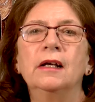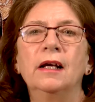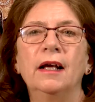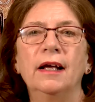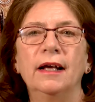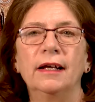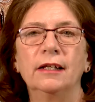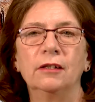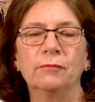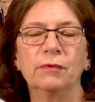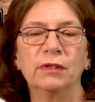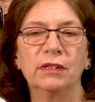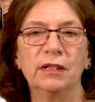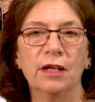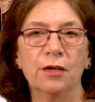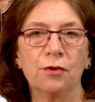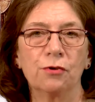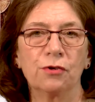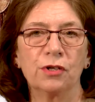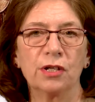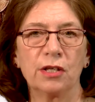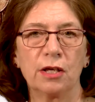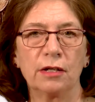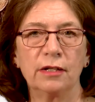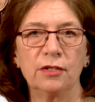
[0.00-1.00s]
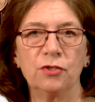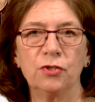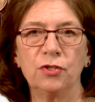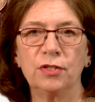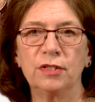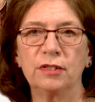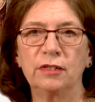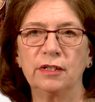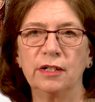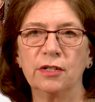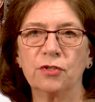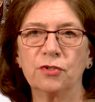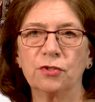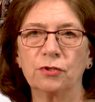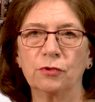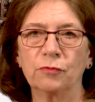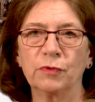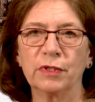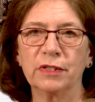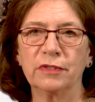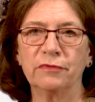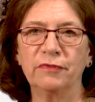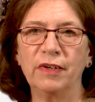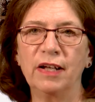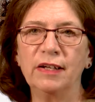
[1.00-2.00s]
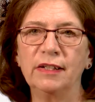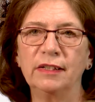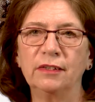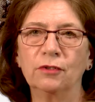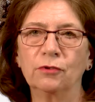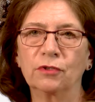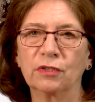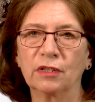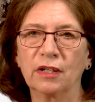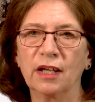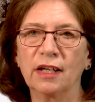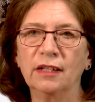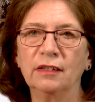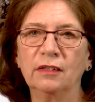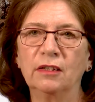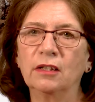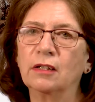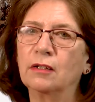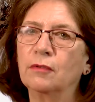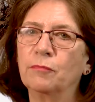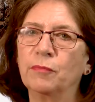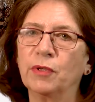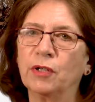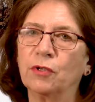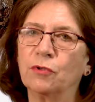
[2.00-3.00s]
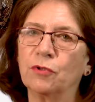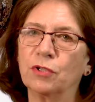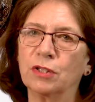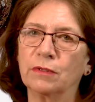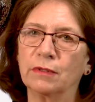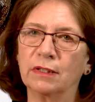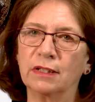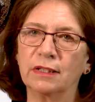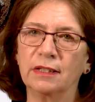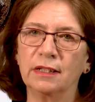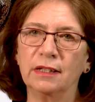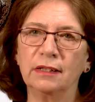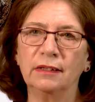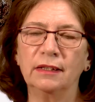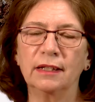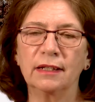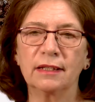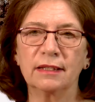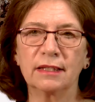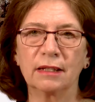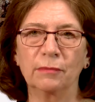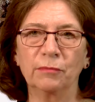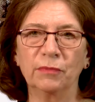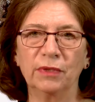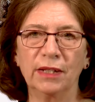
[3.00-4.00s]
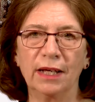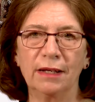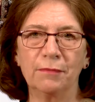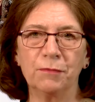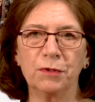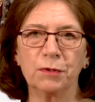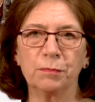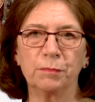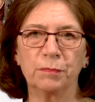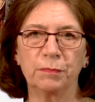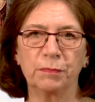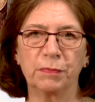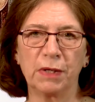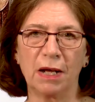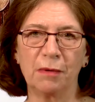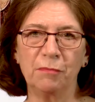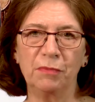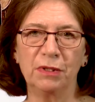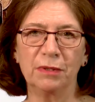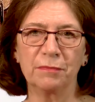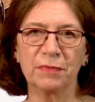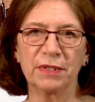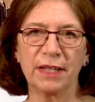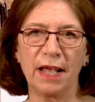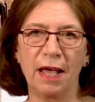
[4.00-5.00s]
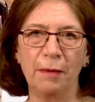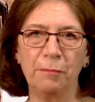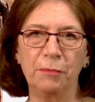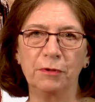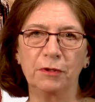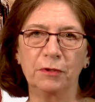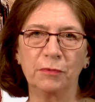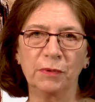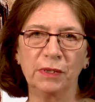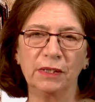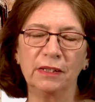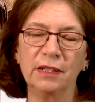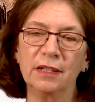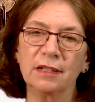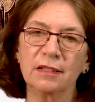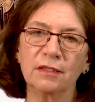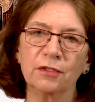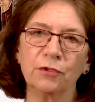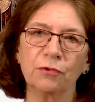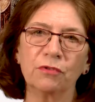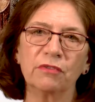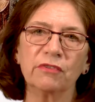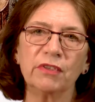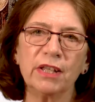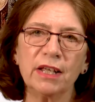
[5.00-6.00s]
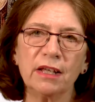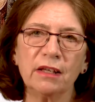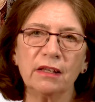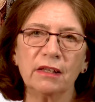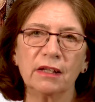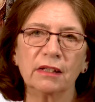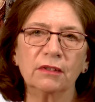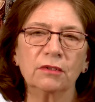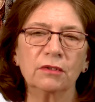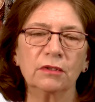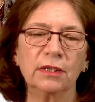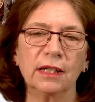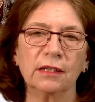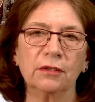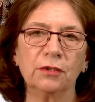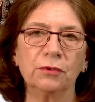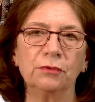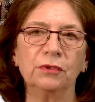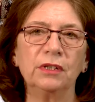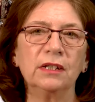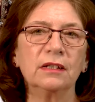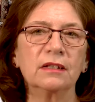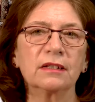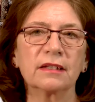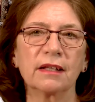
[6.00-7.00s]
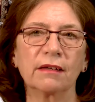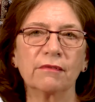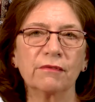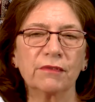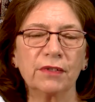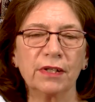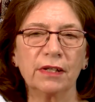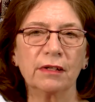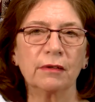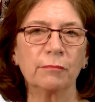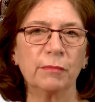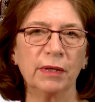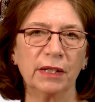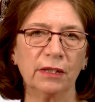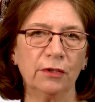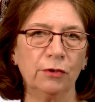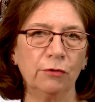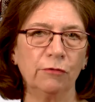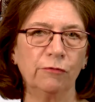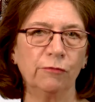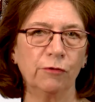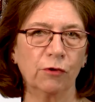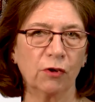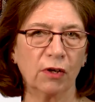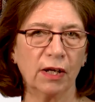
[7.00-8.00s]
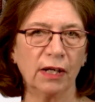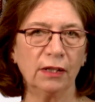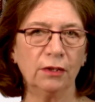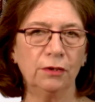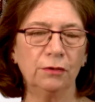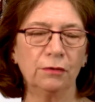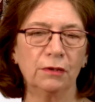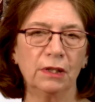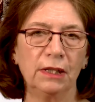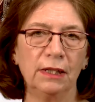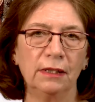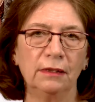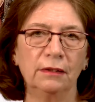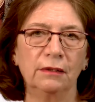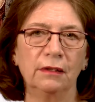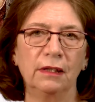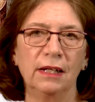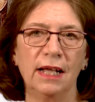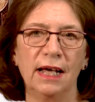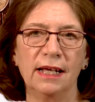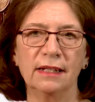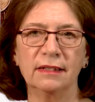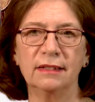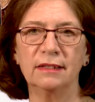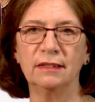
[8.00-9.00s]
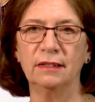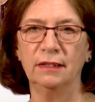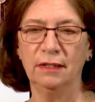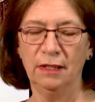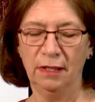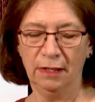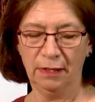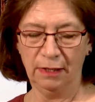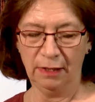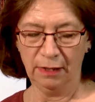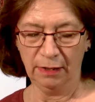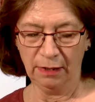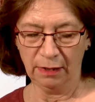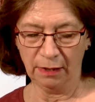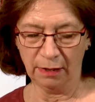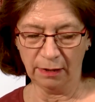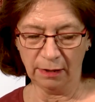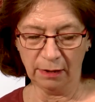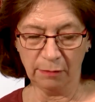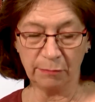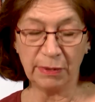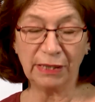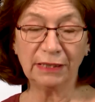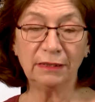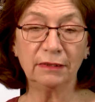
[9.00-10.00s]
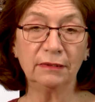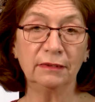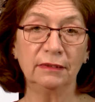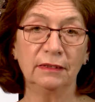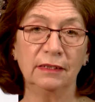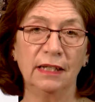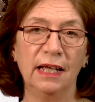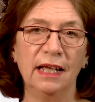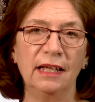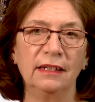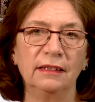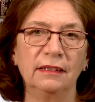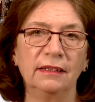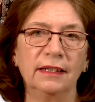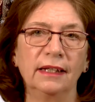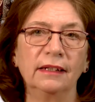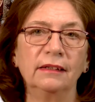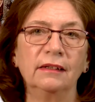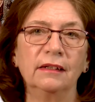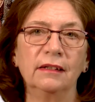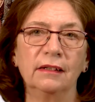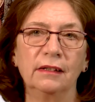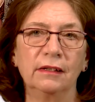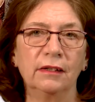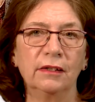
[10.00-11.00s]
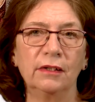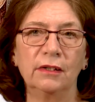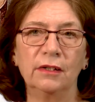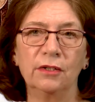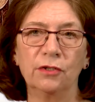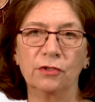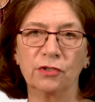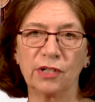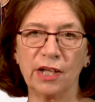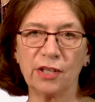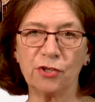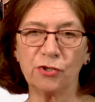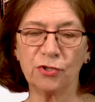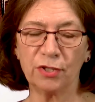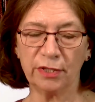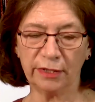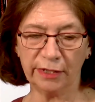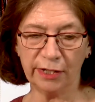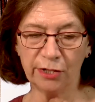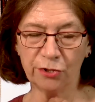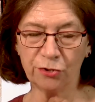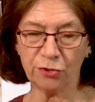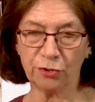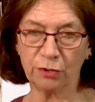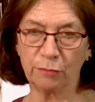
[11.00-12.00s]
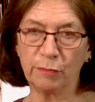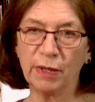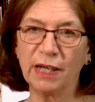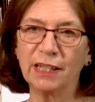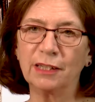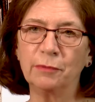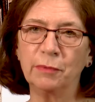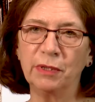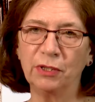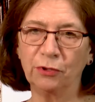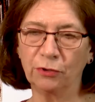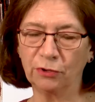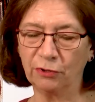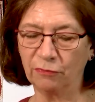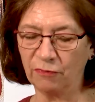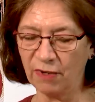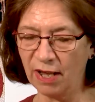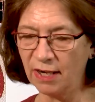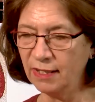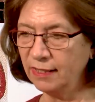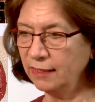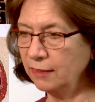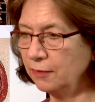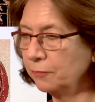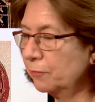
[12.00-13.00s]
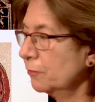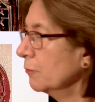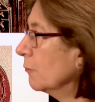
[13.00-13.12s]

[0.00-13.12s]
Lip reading: and whether your registration was valid or not, because we see that sometimes problems happen with this. You think that you did something, but you forgot to click the last button, and then your registration might be not valid.